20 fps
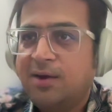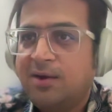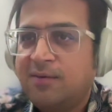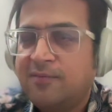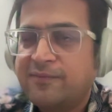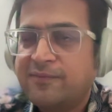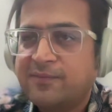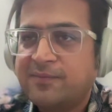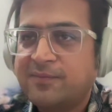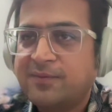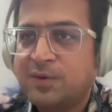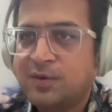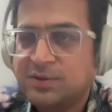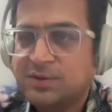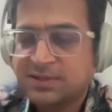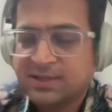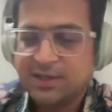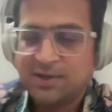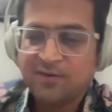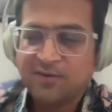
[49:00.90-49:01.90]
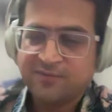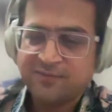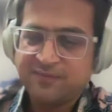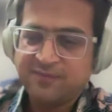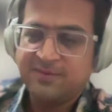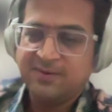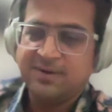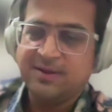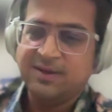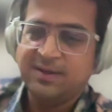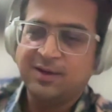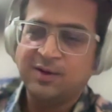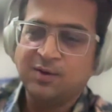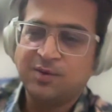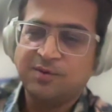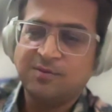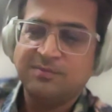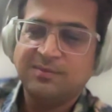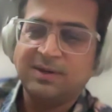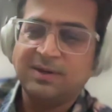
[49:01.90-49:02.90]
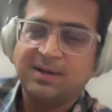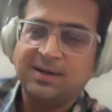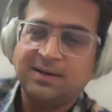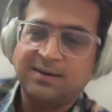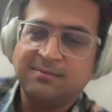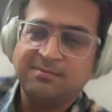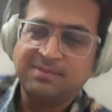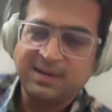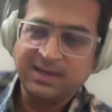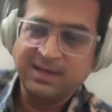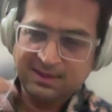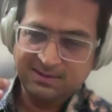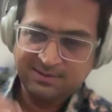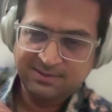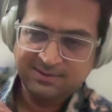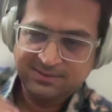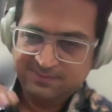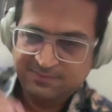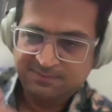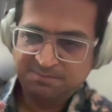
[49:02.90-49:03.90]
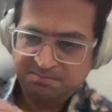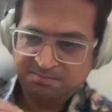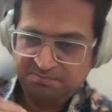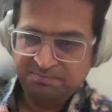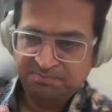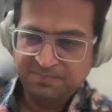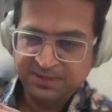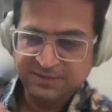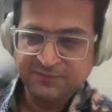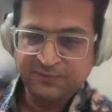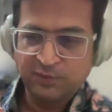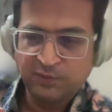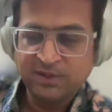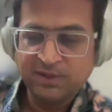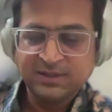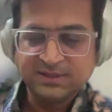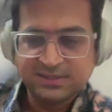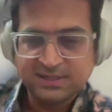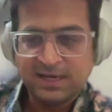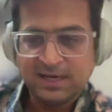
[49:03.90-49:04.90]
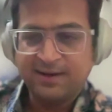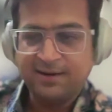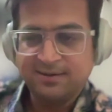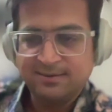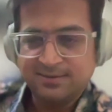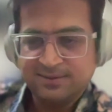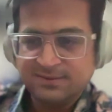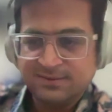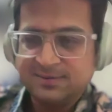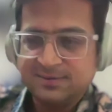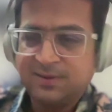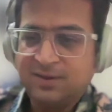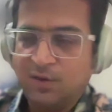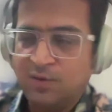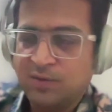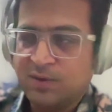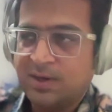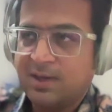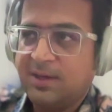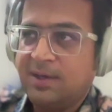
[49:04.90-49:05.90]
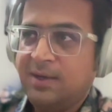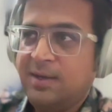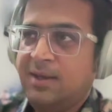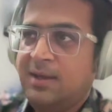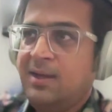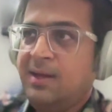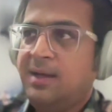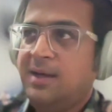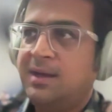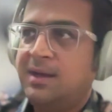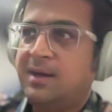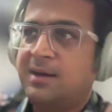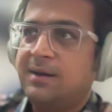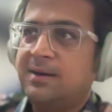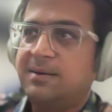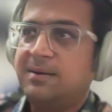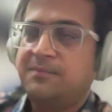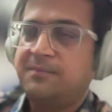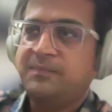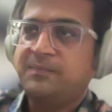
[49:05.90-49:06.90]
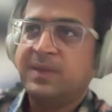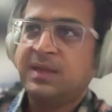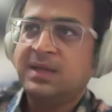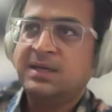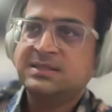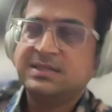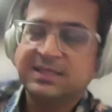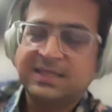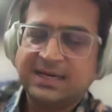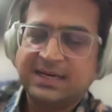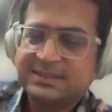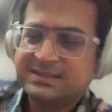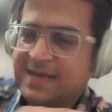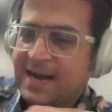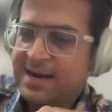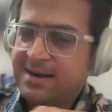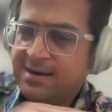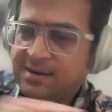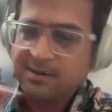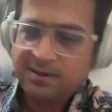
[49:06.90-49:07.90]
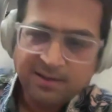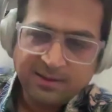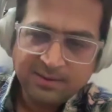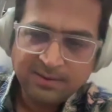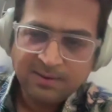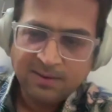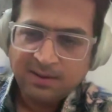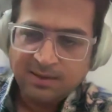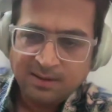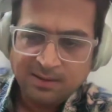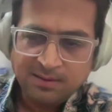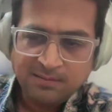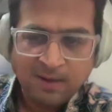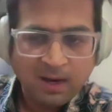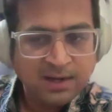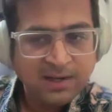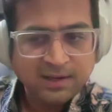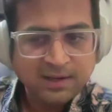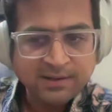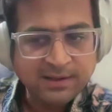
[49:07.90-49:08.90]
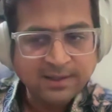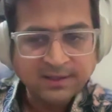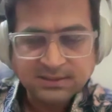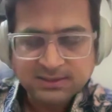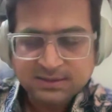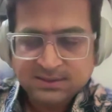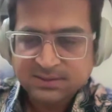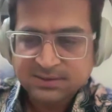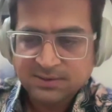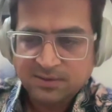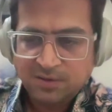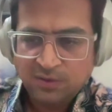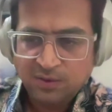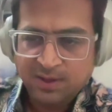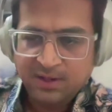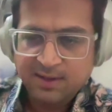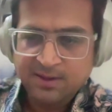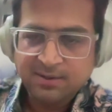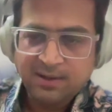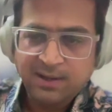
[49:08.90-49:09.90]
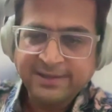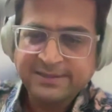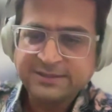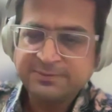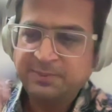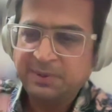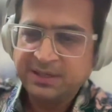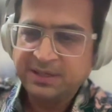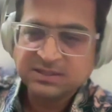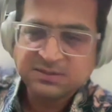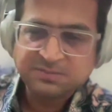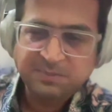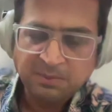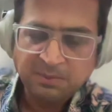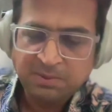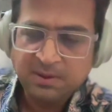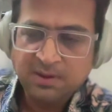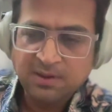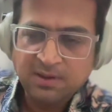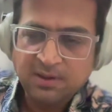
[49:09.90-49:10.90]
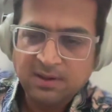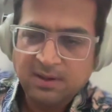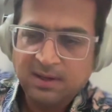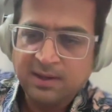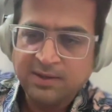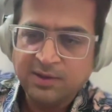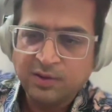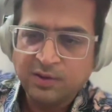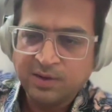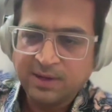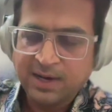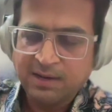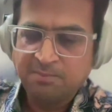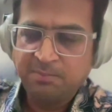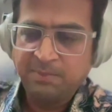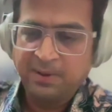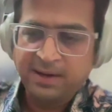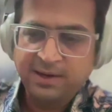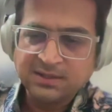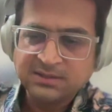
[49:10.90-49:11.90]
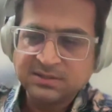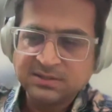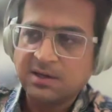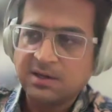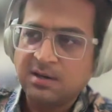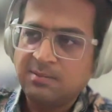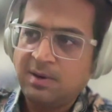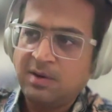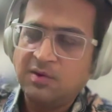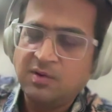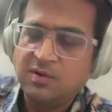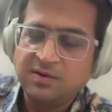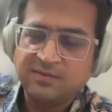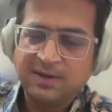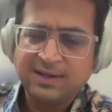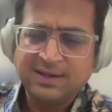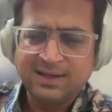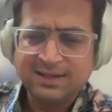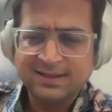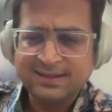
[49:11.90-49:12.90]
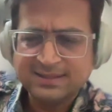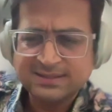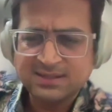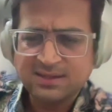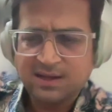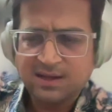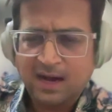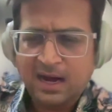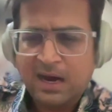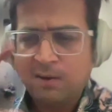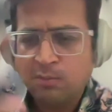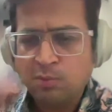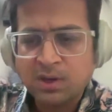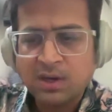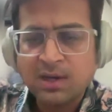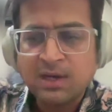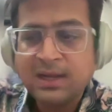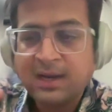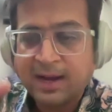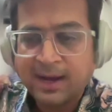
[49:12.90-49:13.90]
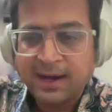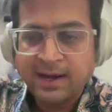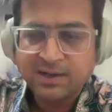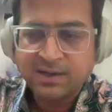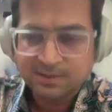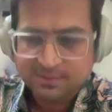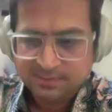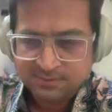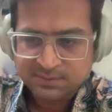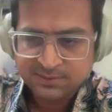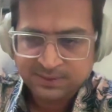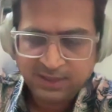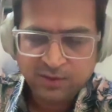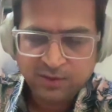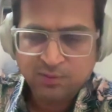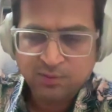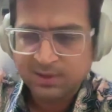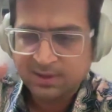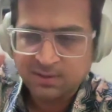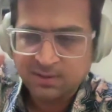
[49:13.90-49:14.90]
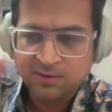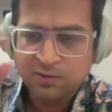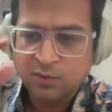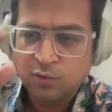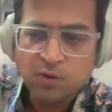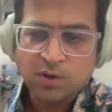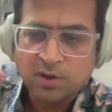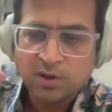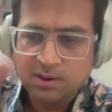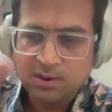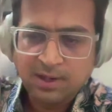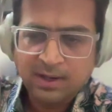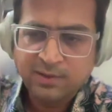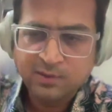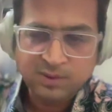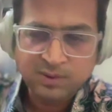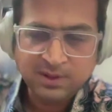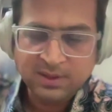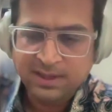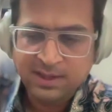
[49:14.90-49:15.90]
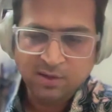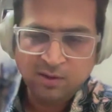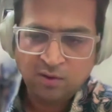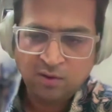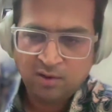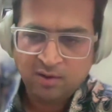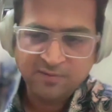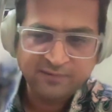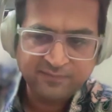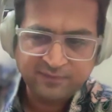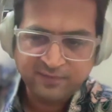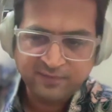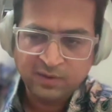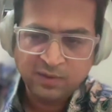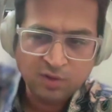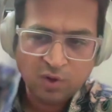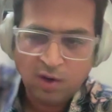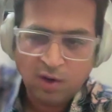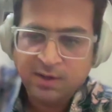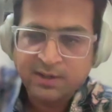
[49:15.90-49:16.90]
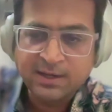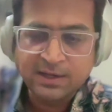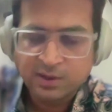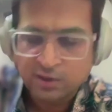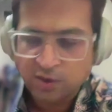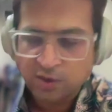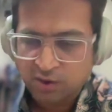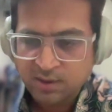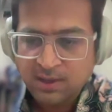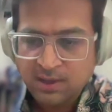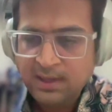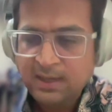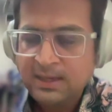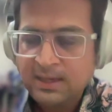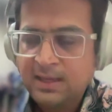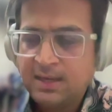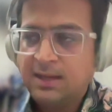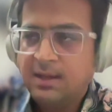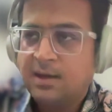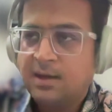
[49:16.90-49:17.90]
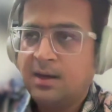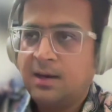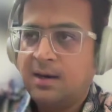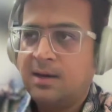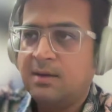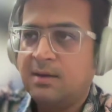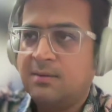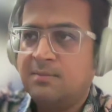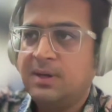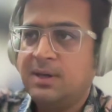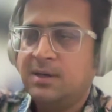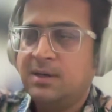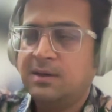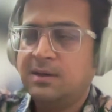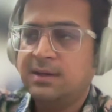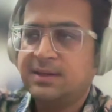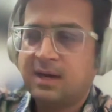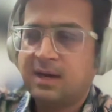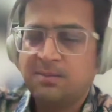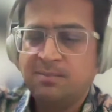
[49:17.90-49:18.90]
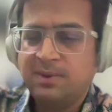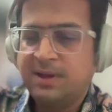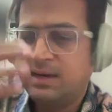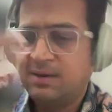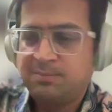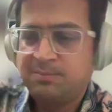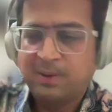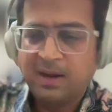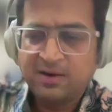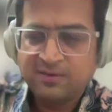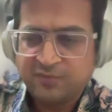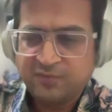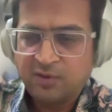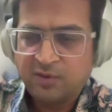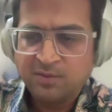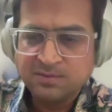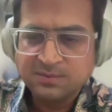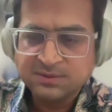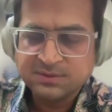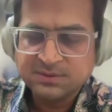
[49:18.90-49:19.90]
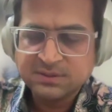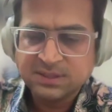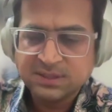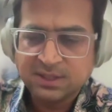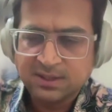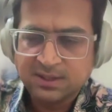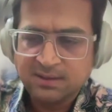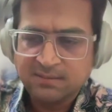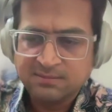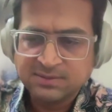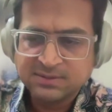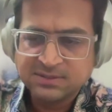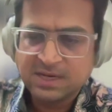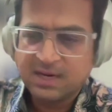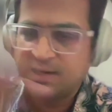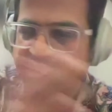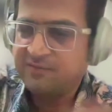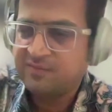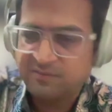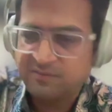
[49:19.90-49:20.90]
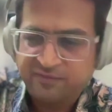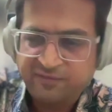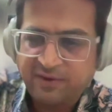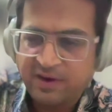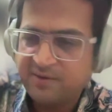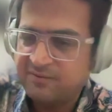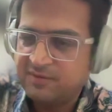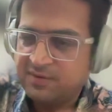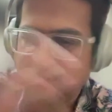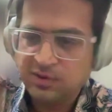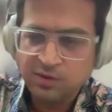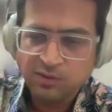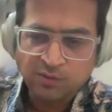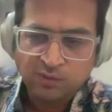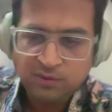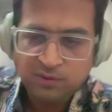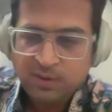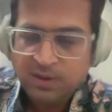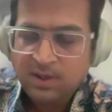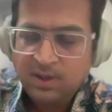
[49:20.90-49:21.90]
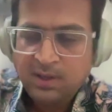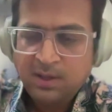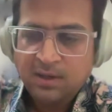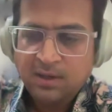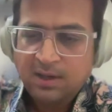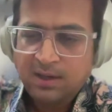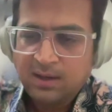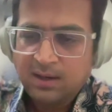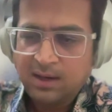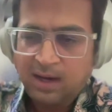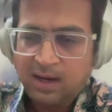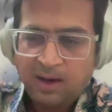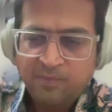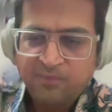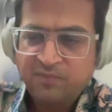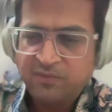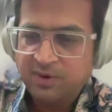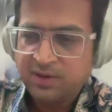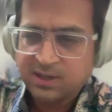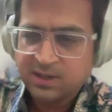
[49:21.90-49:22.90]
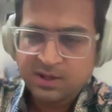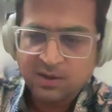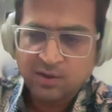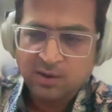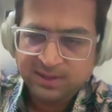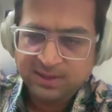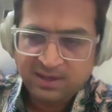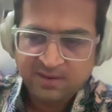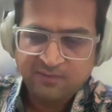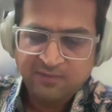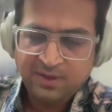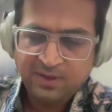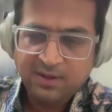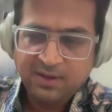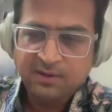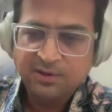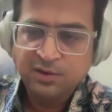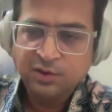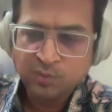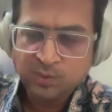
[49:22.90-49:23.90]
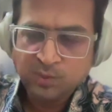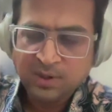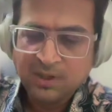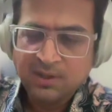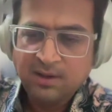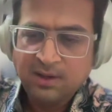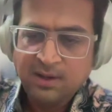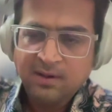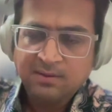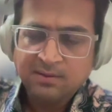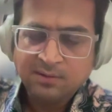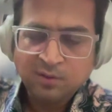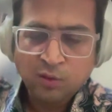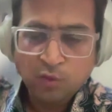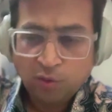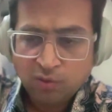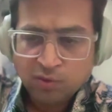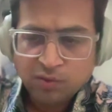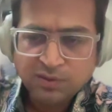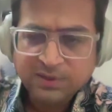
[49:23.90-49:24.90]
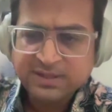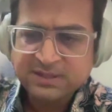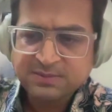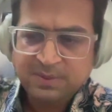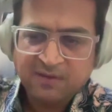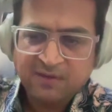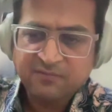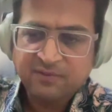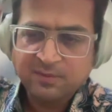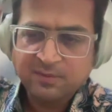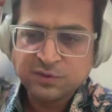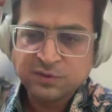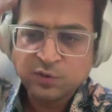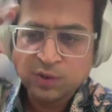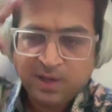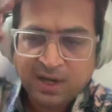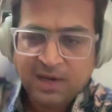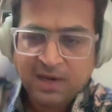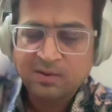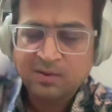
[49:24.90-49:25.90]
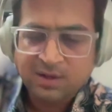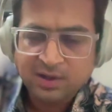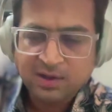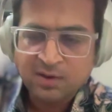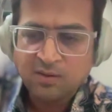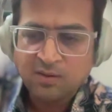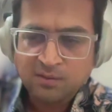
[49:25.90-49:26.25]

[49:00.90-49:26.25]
of your skill of being peaceful inside. Okay. See, there are standard market rates. Okay, experienced people get paid a certain amount of, and there's a hourly rate that you can Google, and you can get a lot of content on. There are many platforms, starting from Fiverr to Upwork and all that, where you will go to these platforms, look at